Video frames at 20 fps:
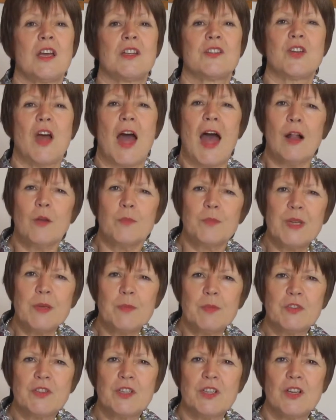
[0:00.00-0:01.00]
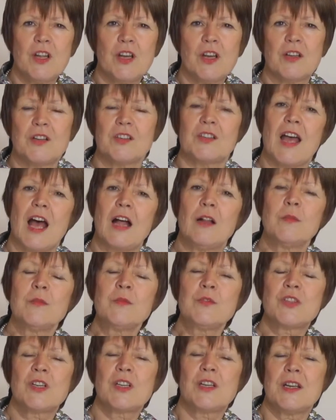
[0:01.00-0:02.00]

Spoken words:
to help people to learn, to help them to